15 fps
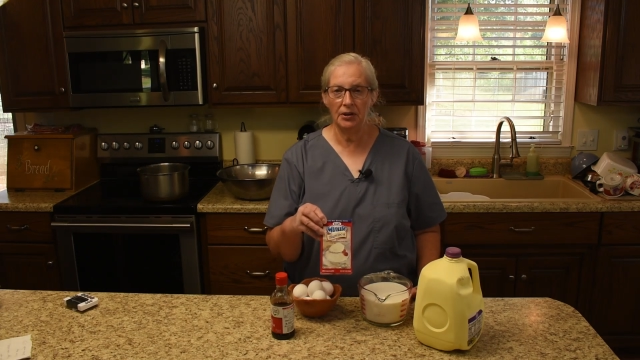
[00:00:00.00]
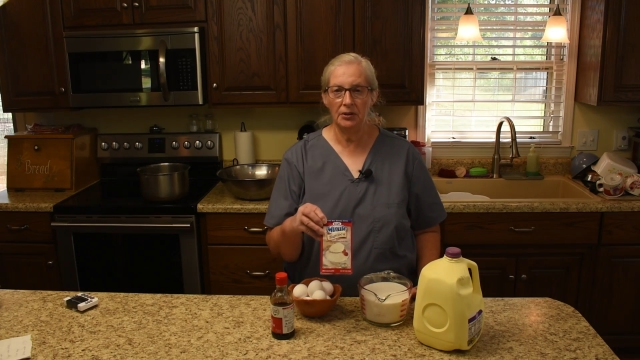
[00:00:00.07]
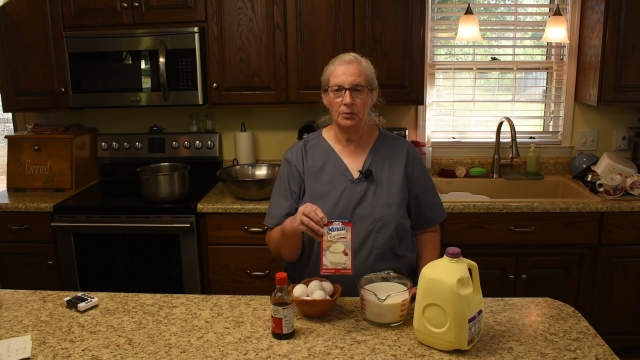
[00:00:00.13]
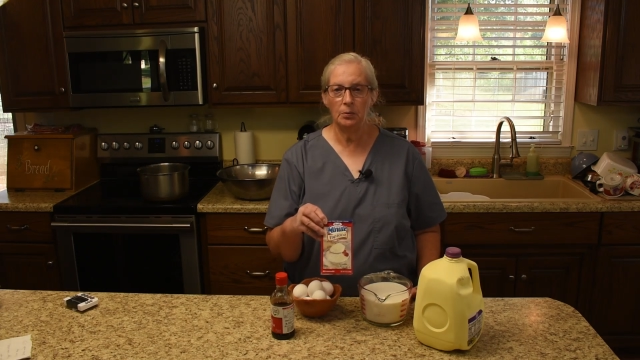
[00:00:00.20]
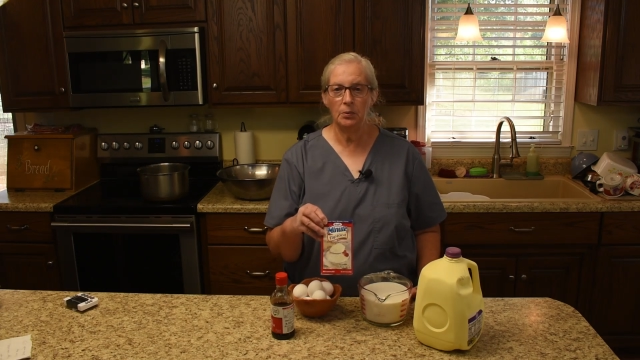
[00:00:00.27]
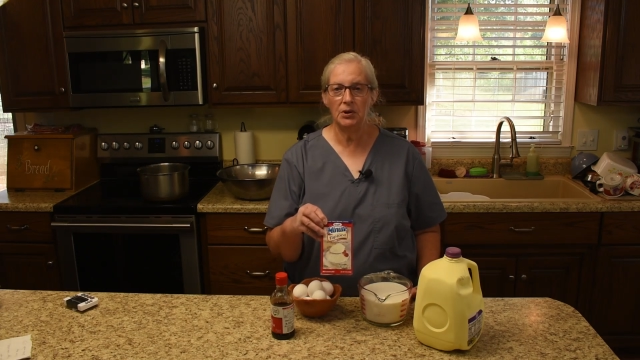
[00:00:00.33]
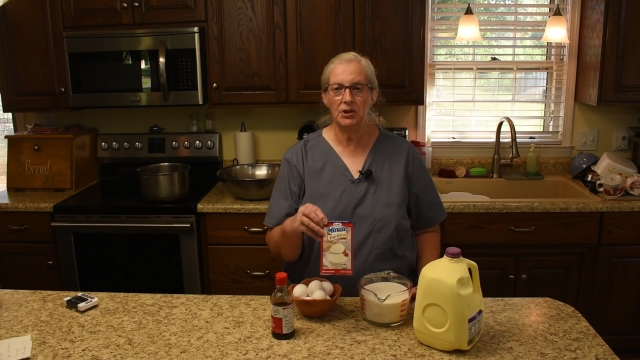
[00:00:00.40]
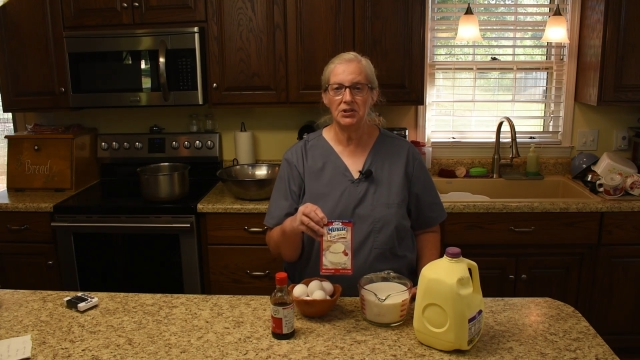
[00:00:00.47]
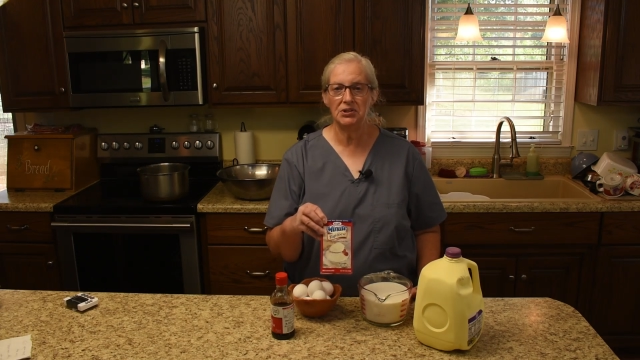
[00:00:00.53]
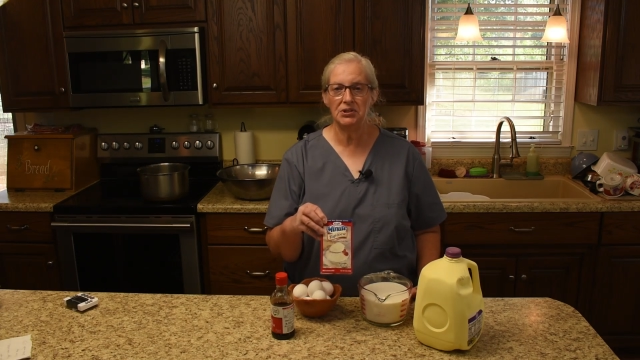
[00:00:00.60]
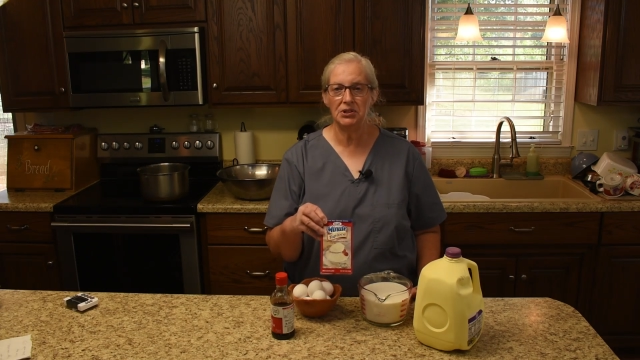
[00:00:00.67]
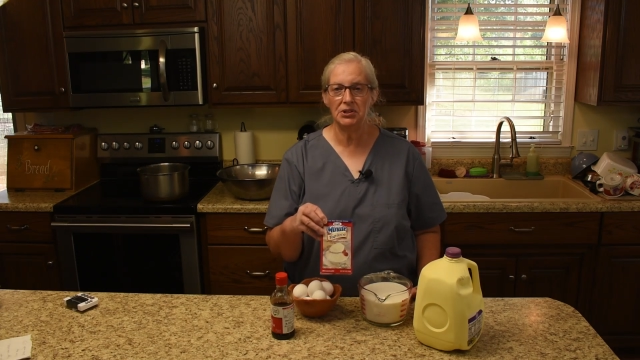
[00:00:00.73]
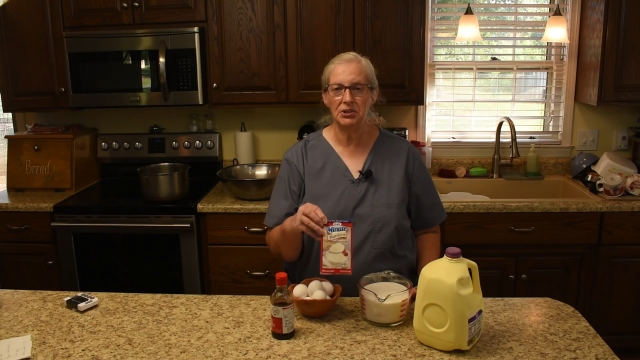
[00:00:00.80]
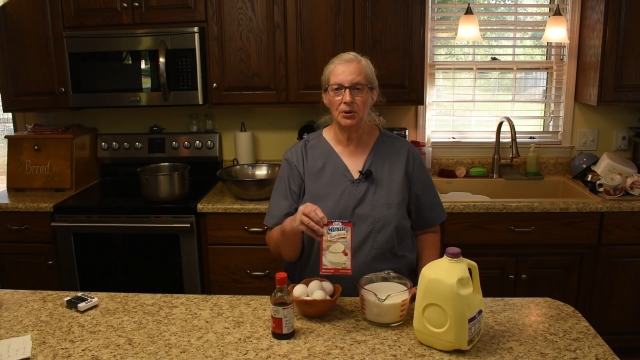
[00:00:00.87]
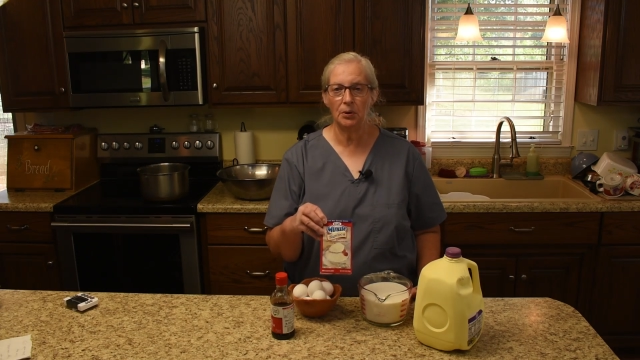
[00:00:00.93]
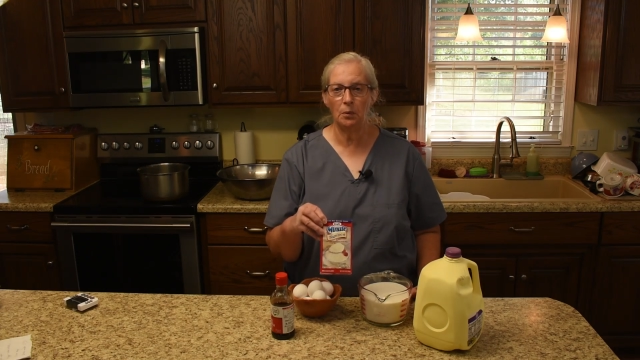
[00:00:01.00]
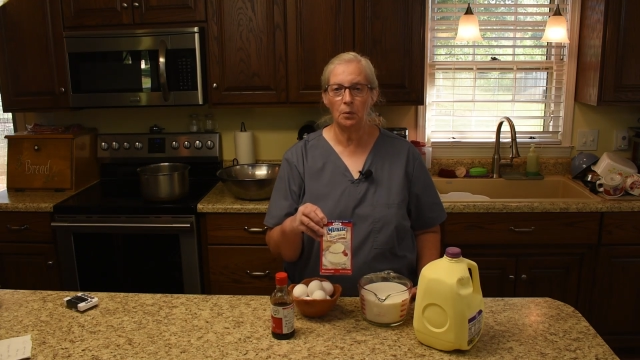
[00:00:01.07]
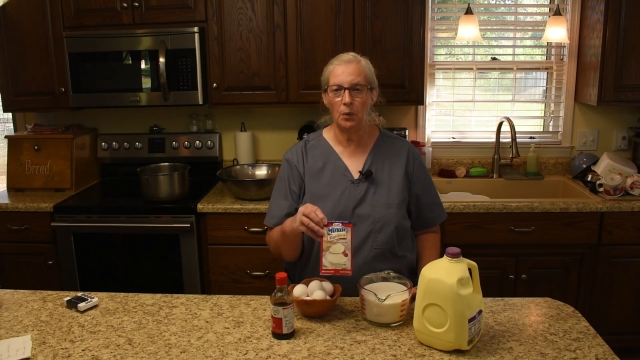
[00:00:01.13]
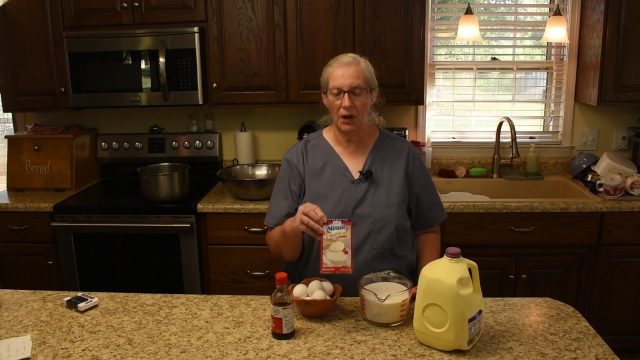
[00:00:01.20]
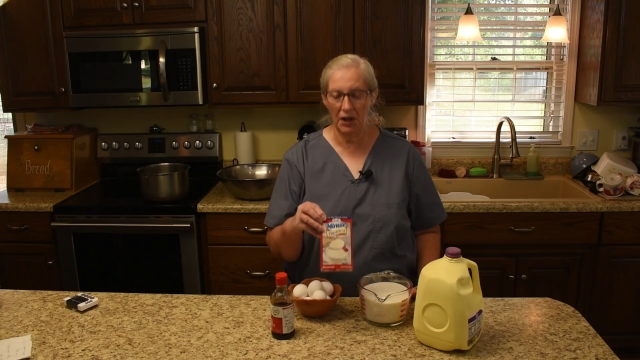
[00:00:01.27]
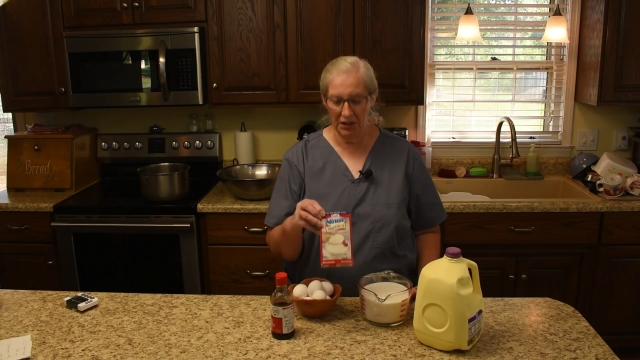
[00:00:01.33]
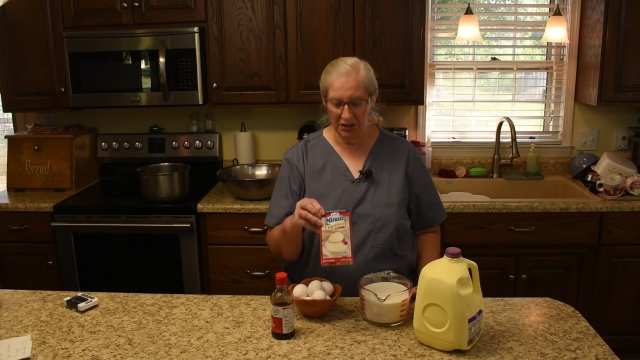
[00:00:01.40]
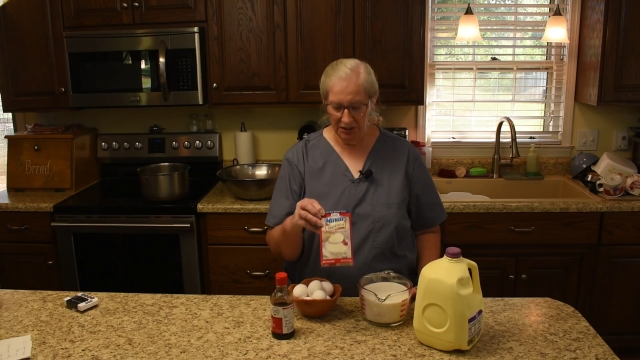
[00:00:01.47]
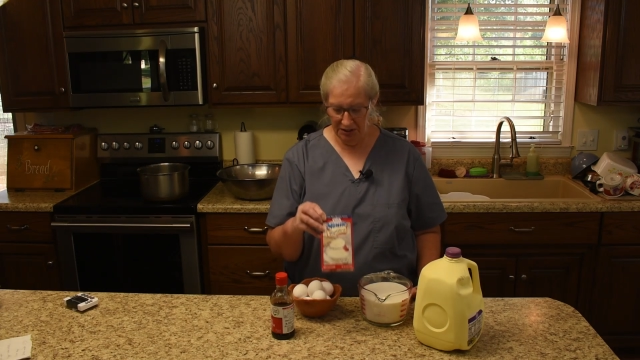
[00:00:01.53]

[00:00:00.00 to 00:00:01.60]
We just didn't know when.